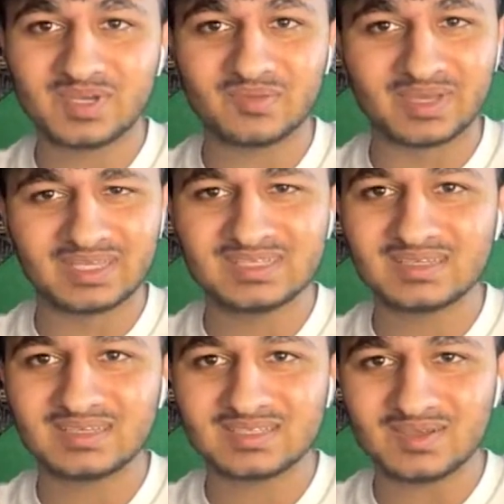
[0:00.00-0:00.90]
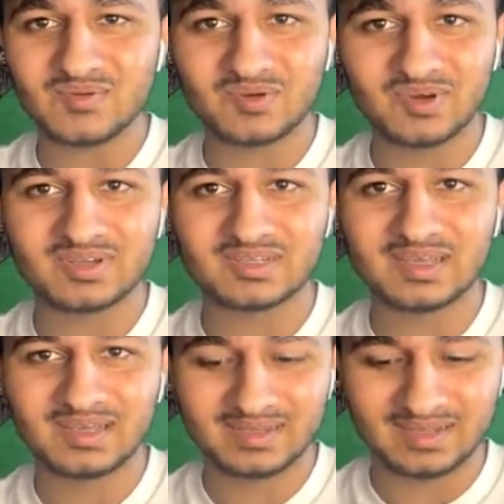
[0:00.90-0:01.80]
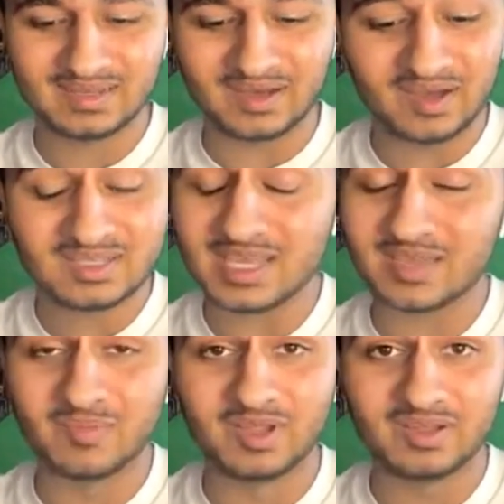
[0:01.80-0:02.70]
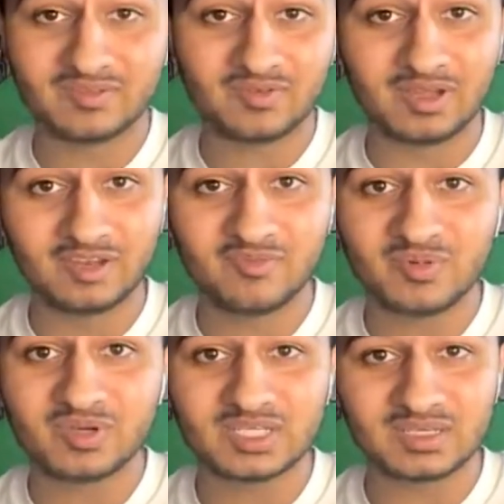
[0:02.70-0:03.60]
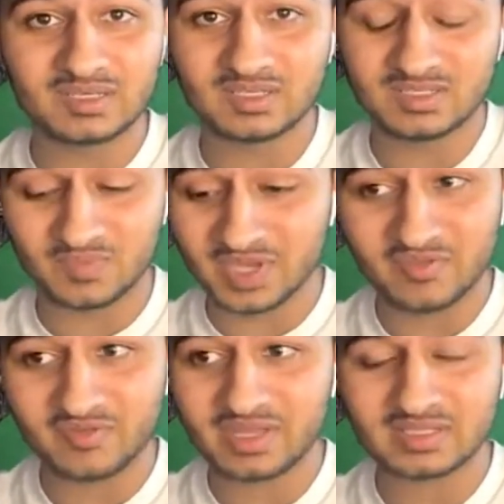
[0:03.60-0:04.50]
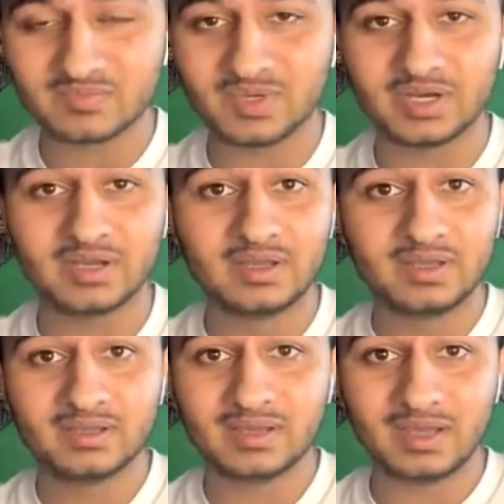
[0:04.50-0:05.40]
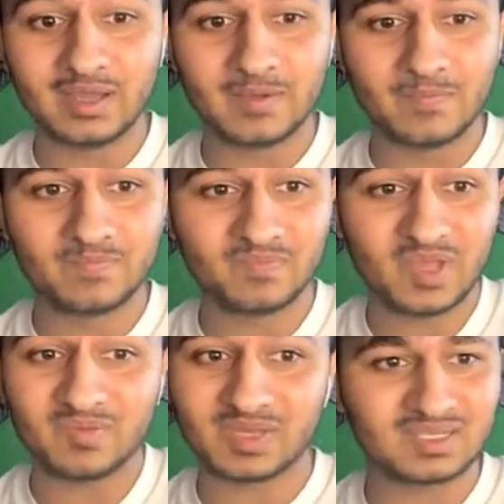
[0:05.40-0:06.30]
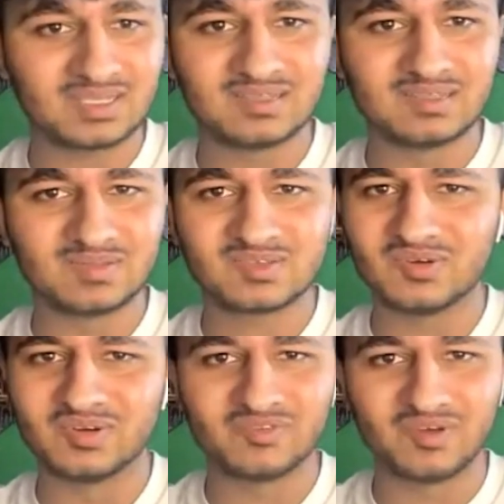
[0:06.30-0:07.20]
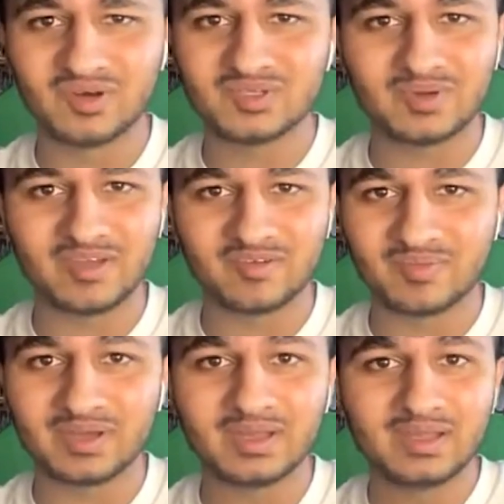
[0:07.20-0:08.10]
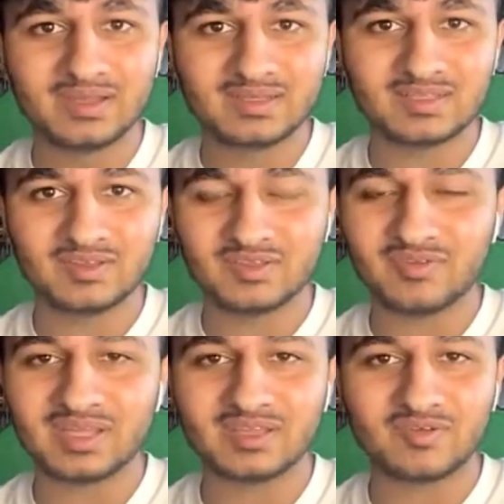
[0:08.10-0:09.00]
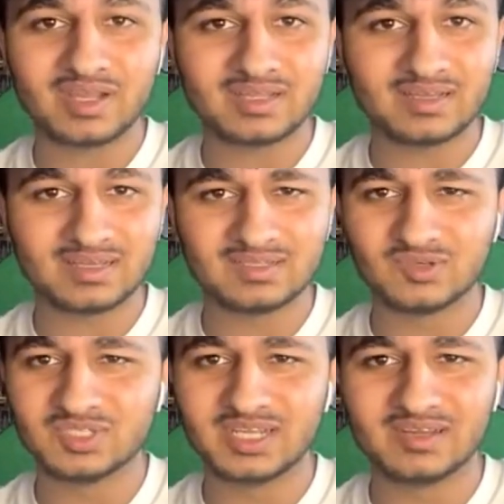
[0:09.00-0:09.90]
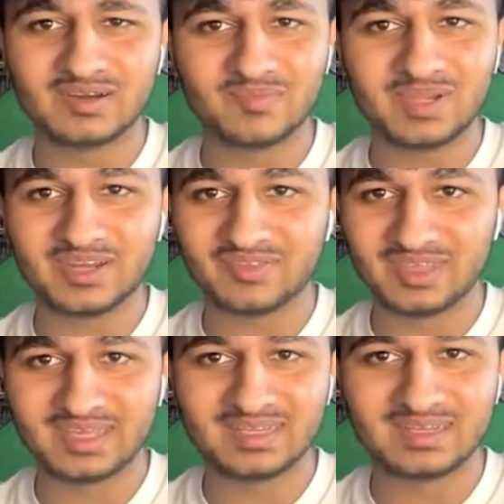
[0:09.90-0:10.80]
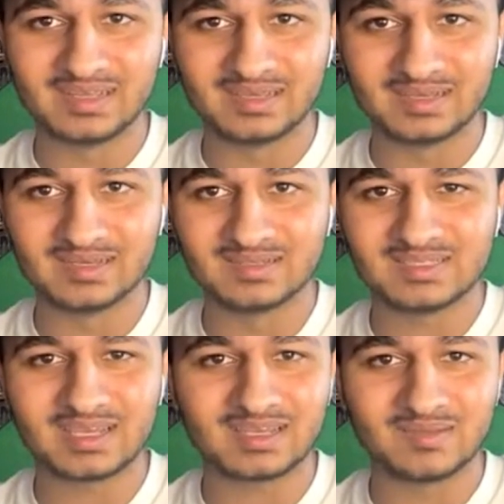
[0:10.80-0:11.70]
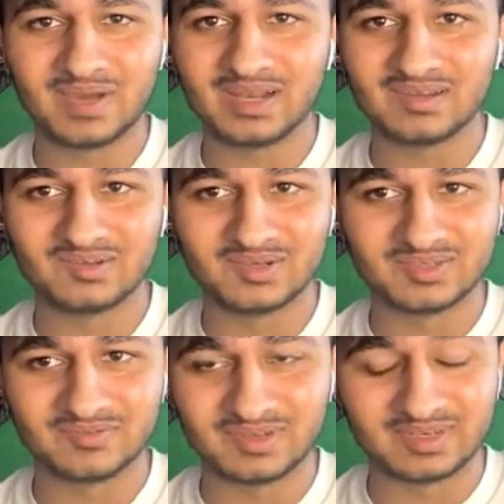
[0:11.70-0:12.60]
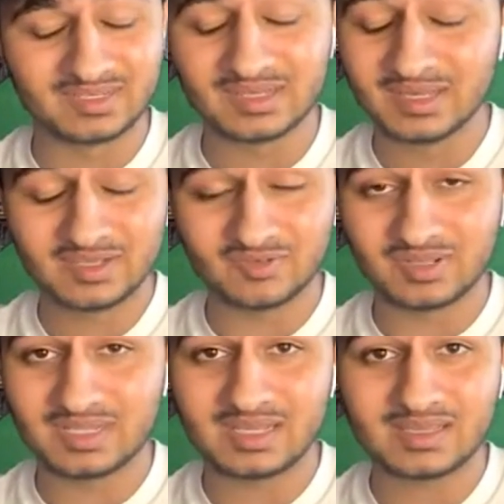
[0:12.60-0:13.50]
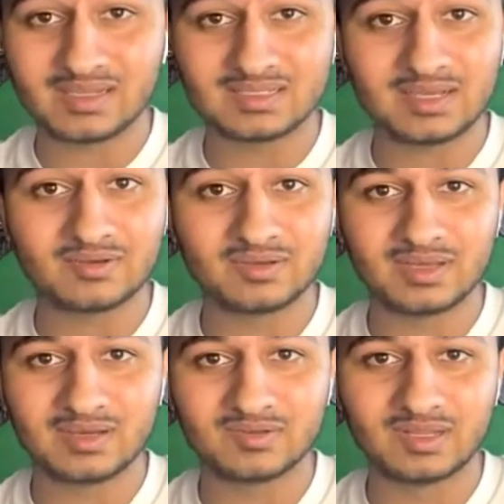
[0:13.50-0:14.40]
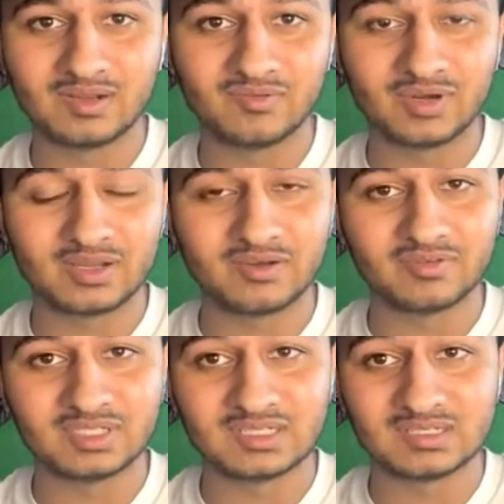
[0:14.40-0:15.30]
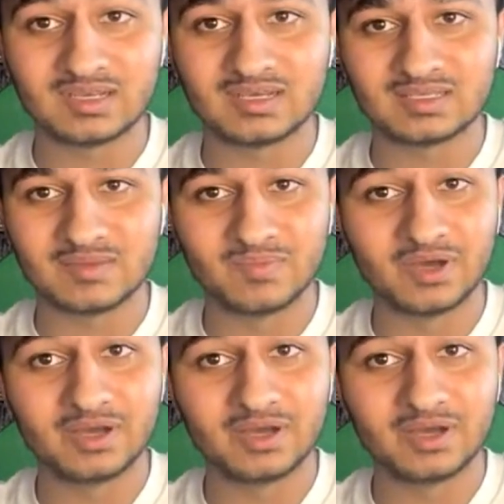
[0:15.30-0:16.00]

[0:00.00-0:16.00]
By the way, he's so good. I'd take him at Liverpool. He's perfect, but maybe because he didn't score enough goals or whatever. But the fact they rate Jorginho got Player of the Year, didn't he? And second in Ballon d'Or or something. It's ridiculous how they don't rate Kovacic as high as him.